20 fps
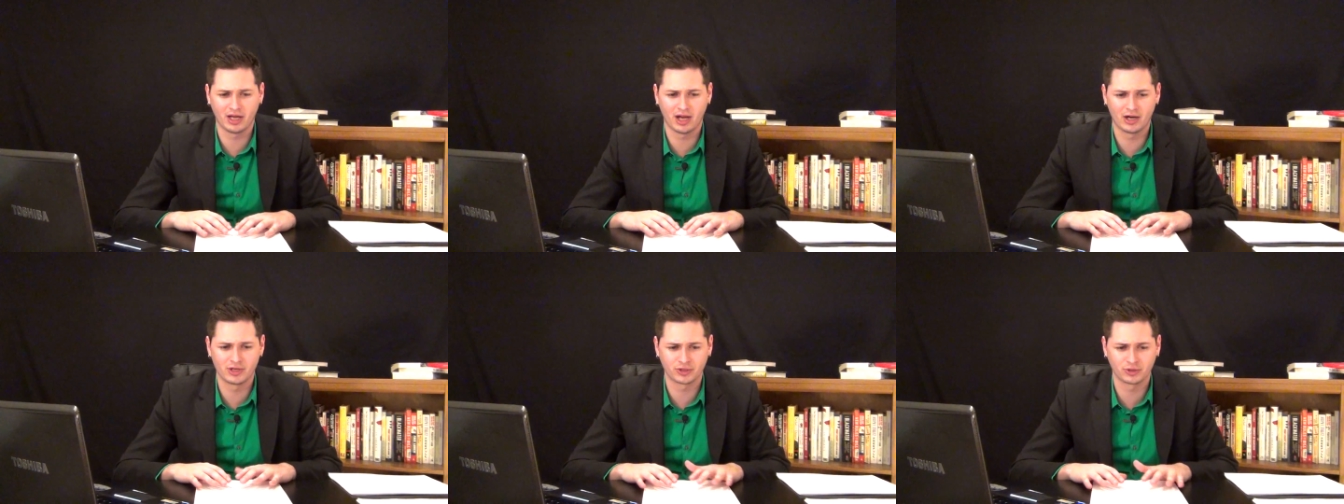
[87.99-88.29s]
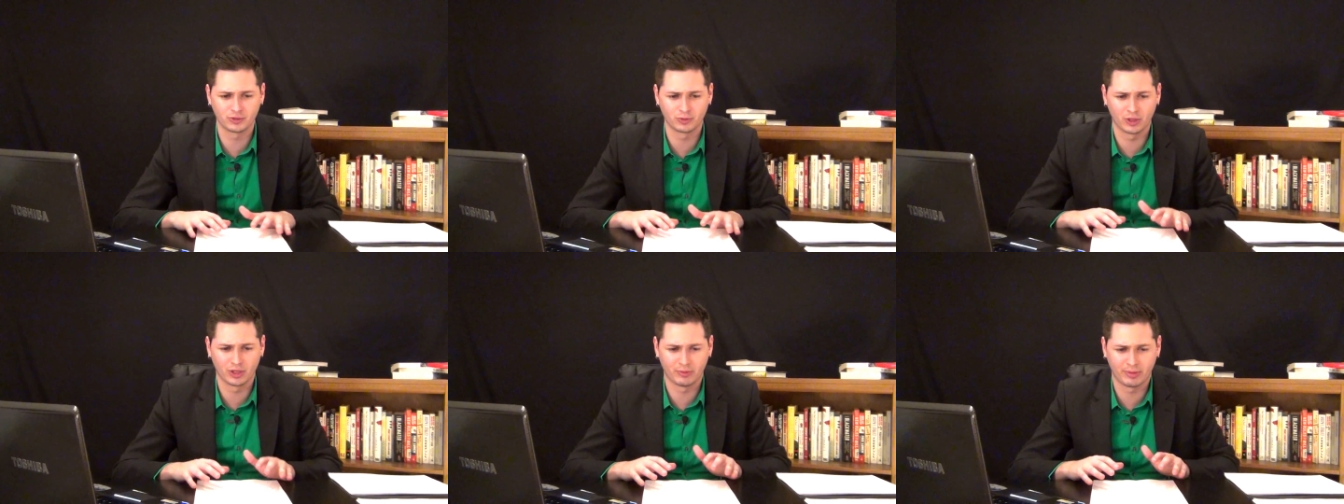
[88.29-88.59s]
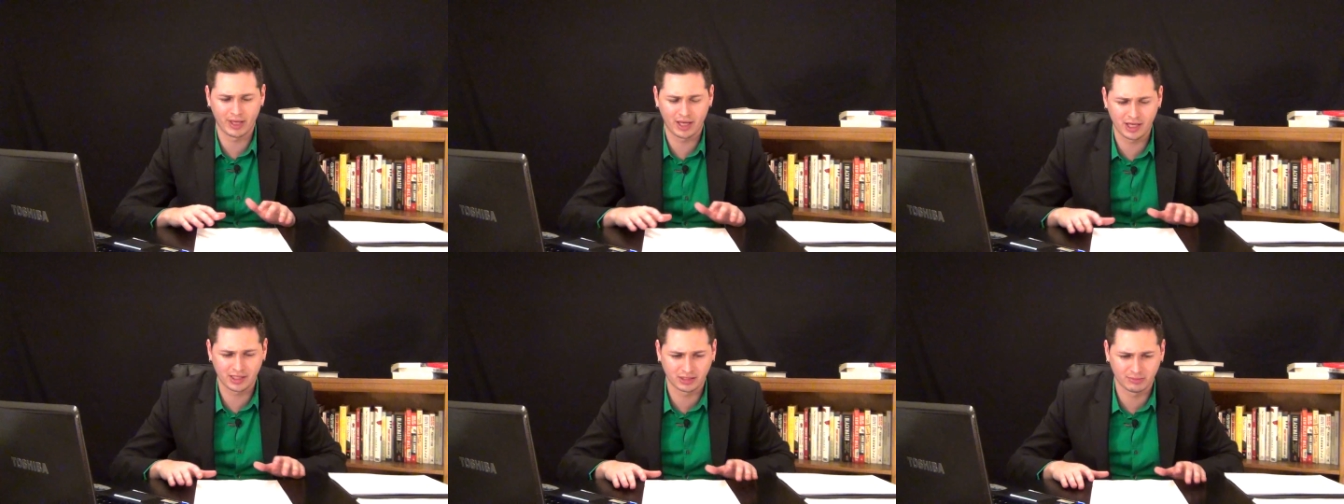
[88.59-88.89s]
Who's going
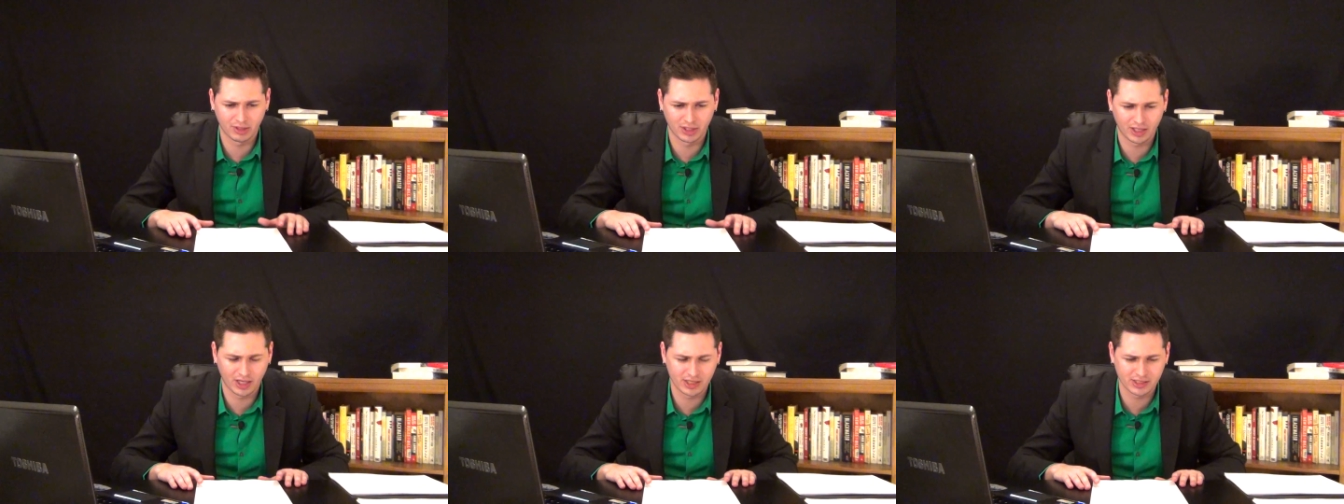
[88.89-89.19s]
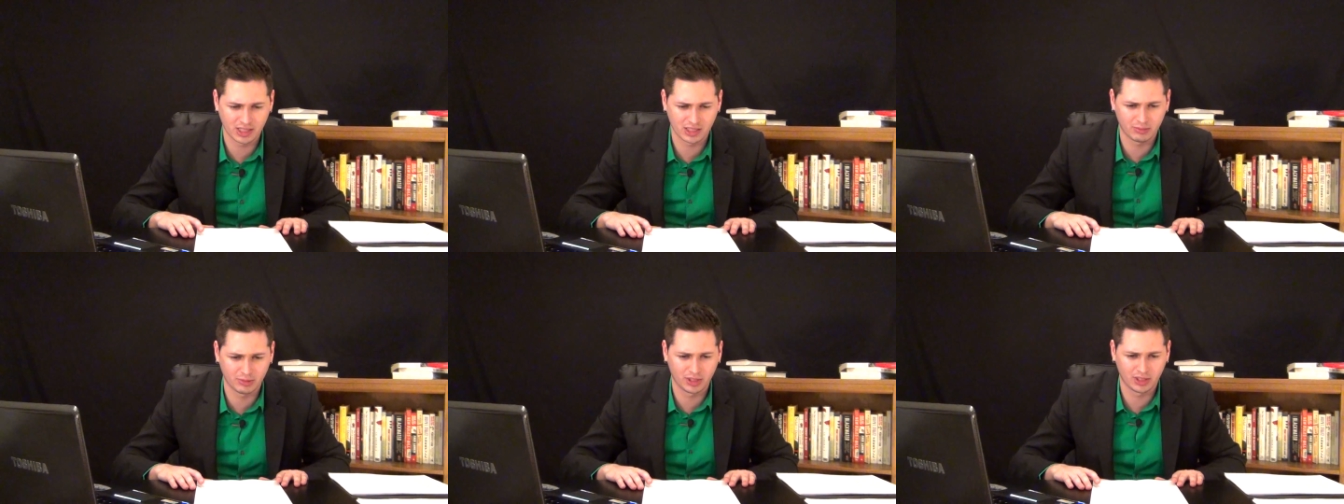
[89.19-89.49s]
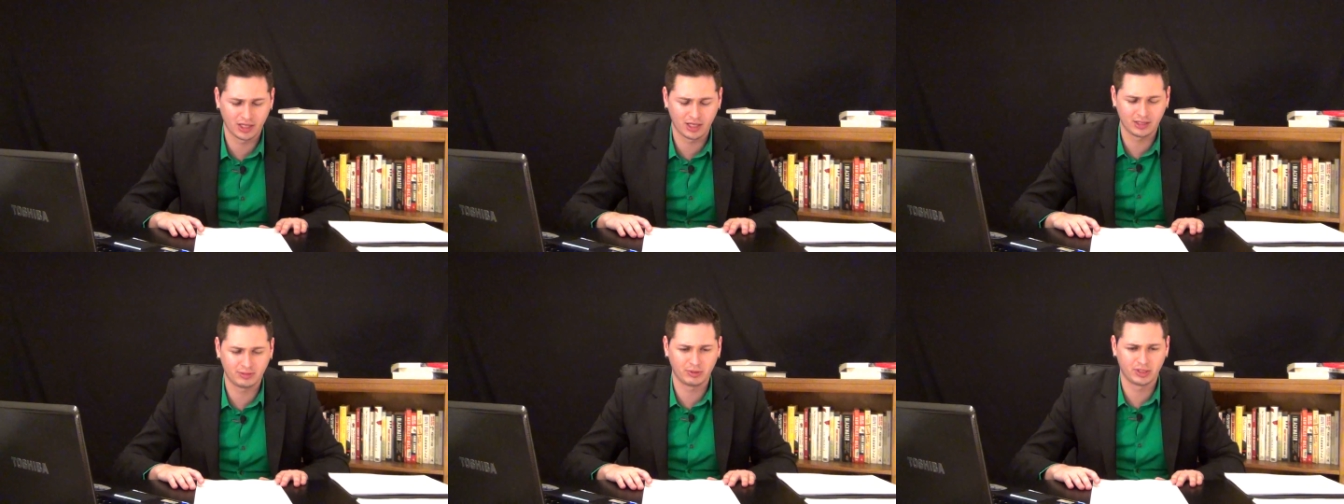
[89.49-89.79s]
to pay $18 million, $18
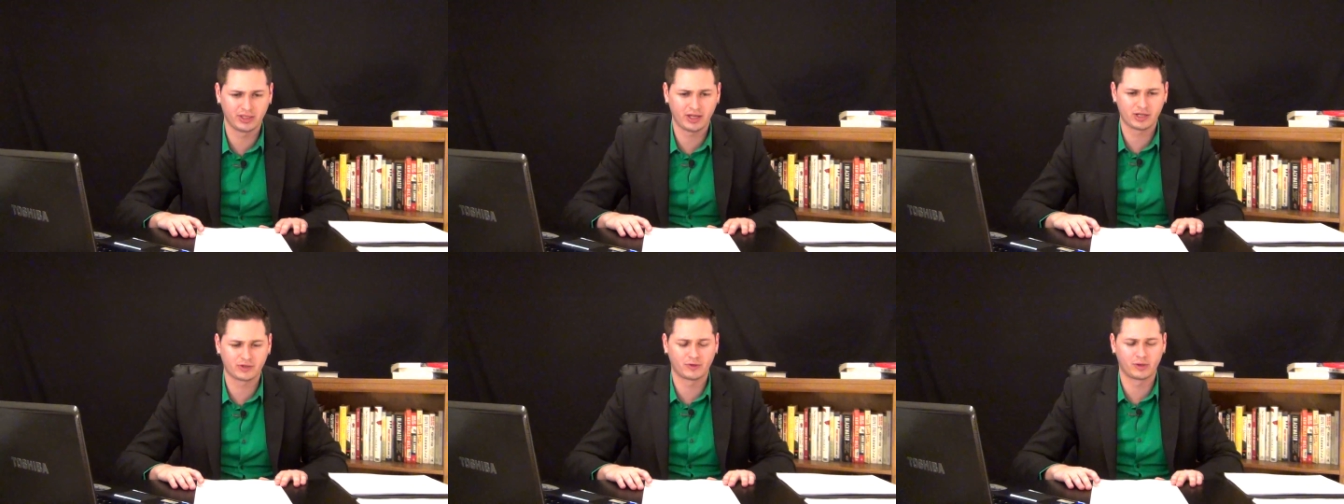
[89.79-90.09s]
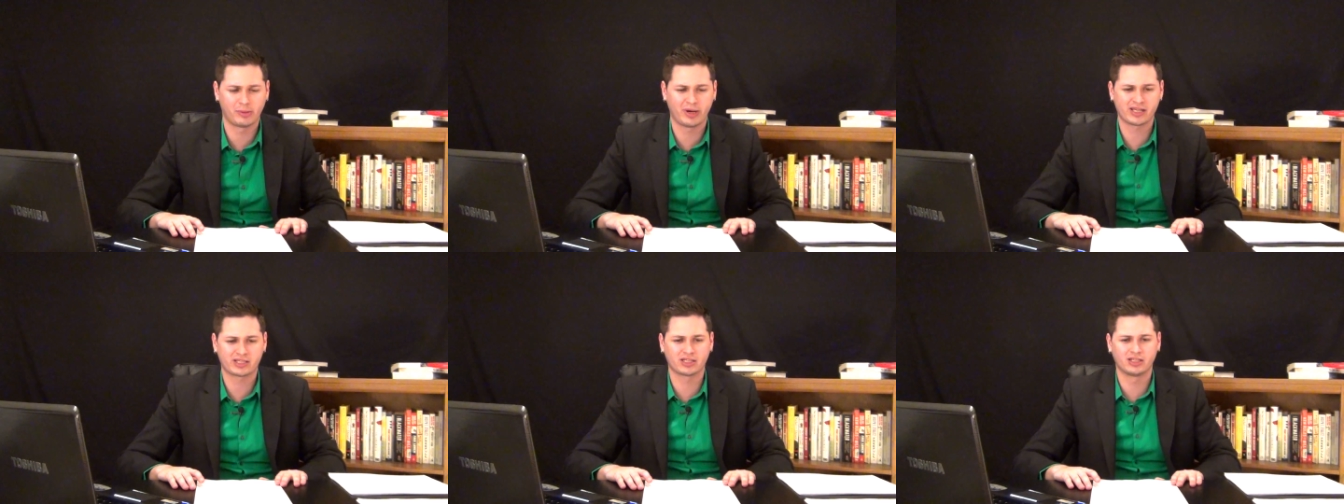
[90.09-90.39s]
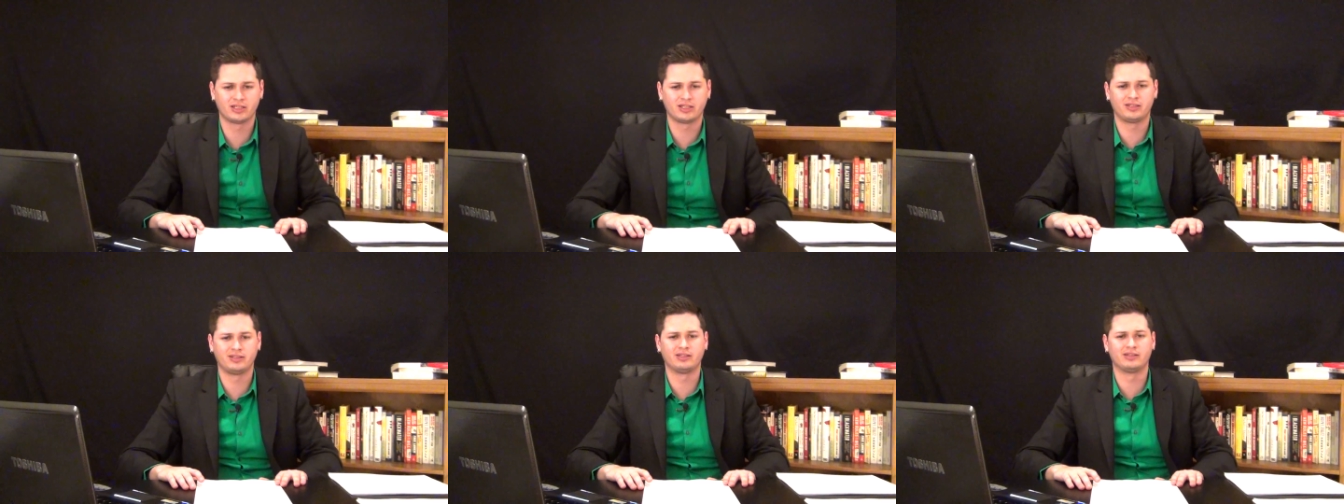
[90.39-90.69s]
million, $18 million for Nebraska,
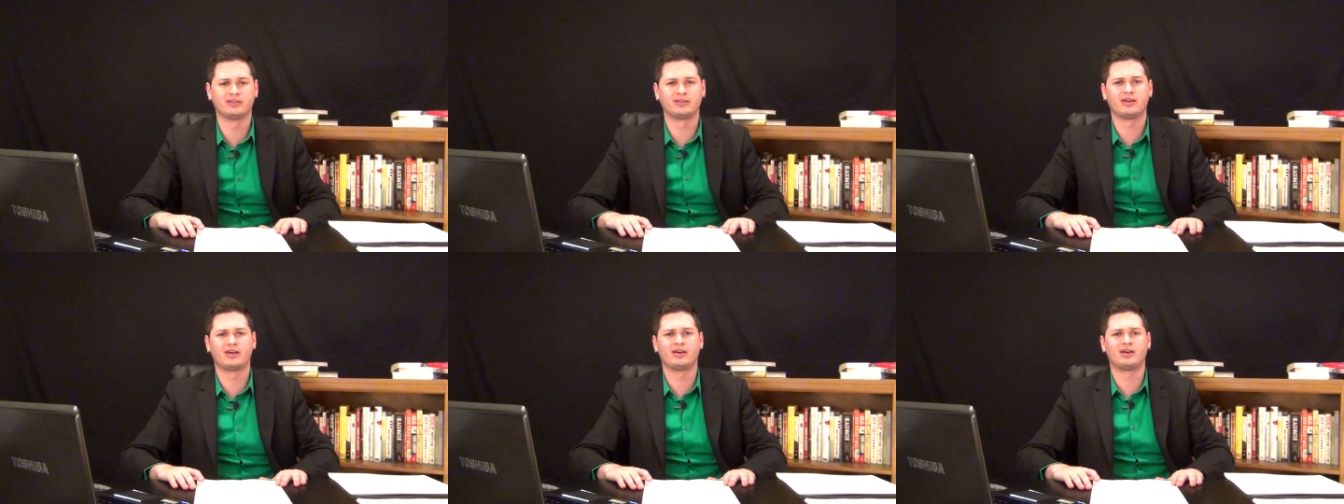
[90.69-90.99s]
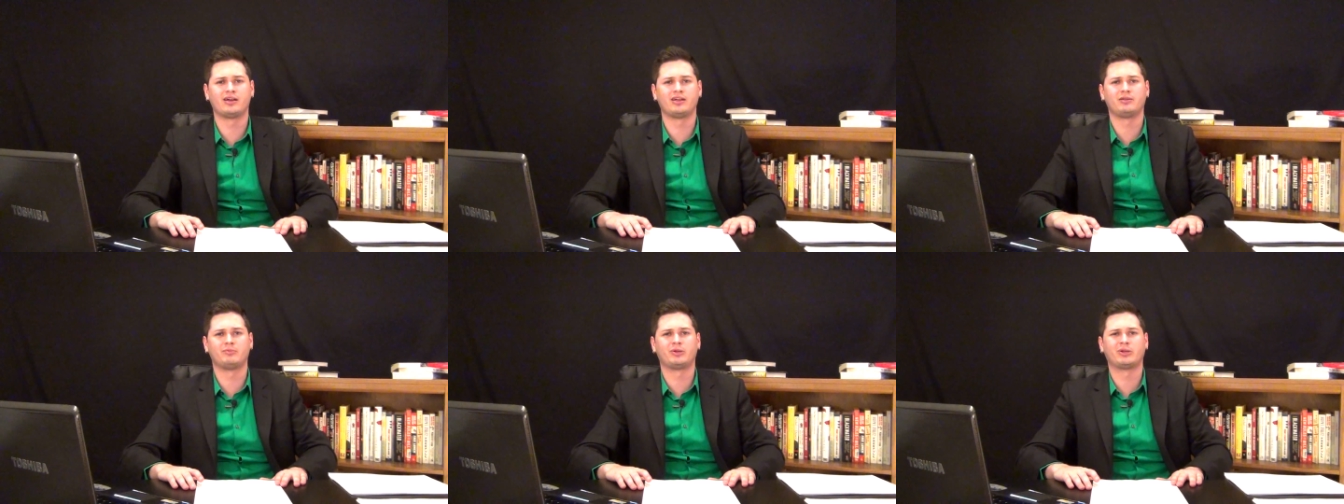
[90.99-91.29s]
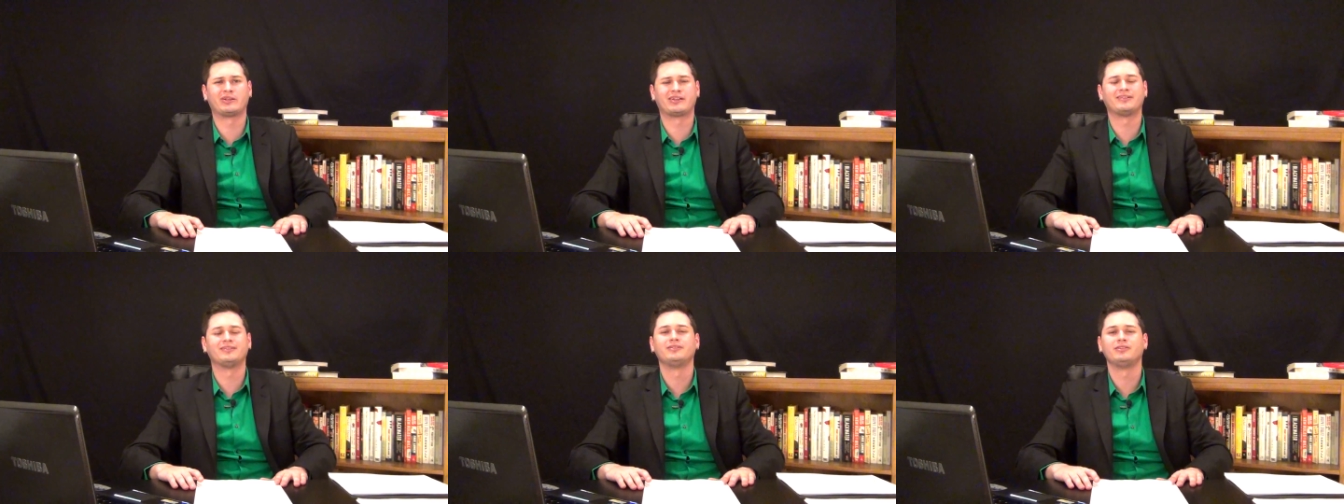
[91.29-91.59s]
and uh,
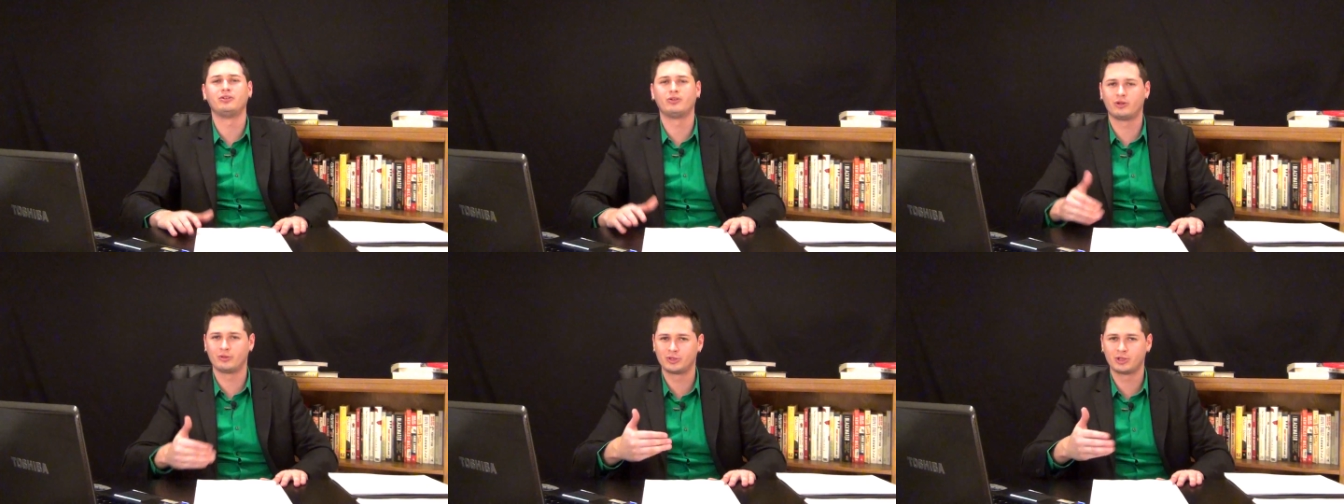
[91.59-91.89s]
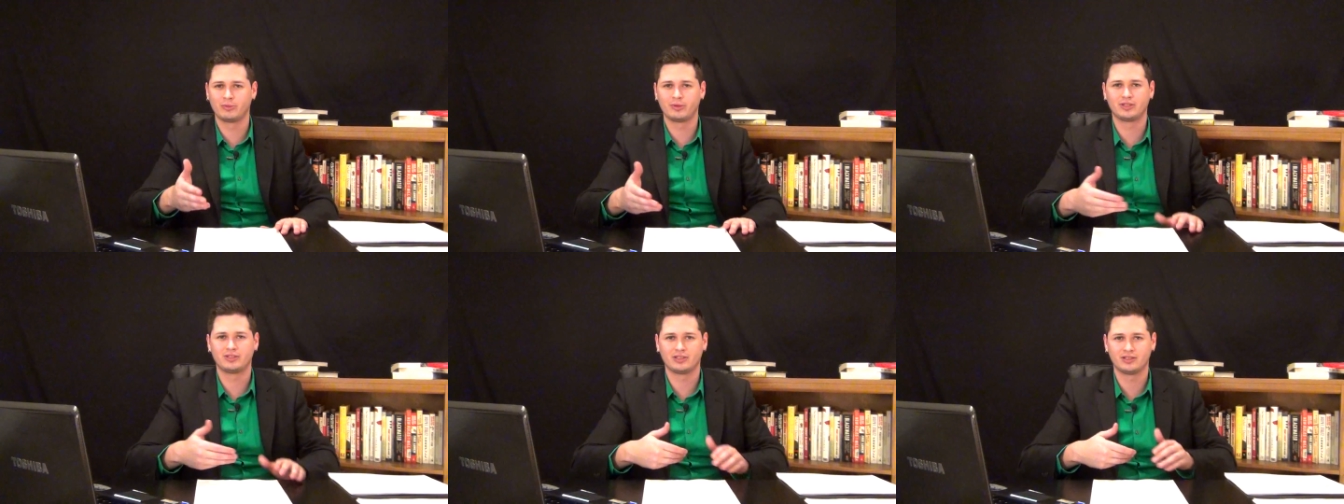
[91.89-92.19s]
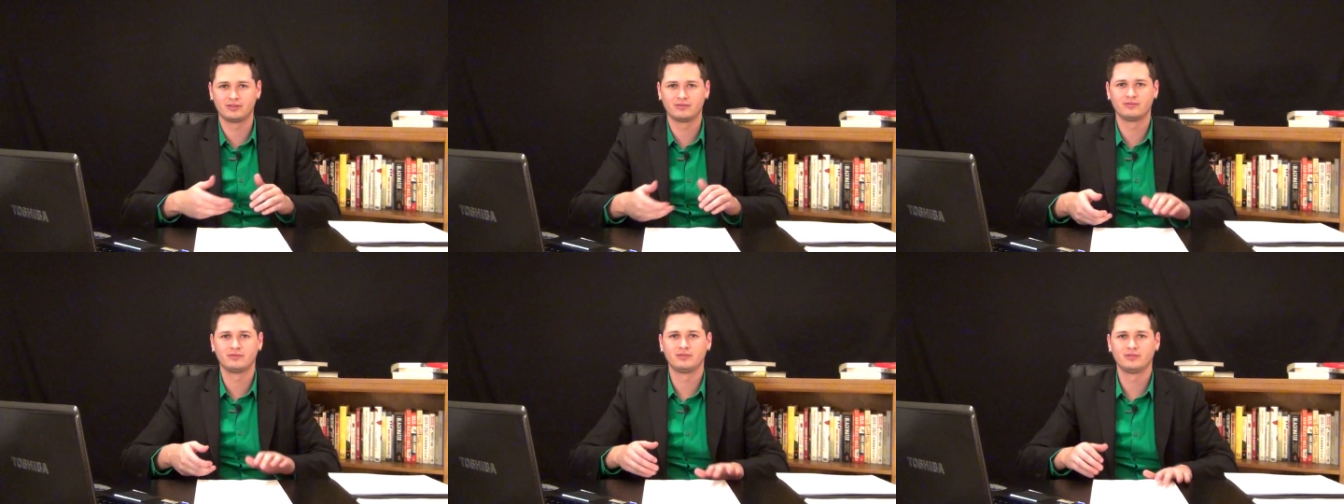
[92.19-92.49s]
million. You know, I was talking about the,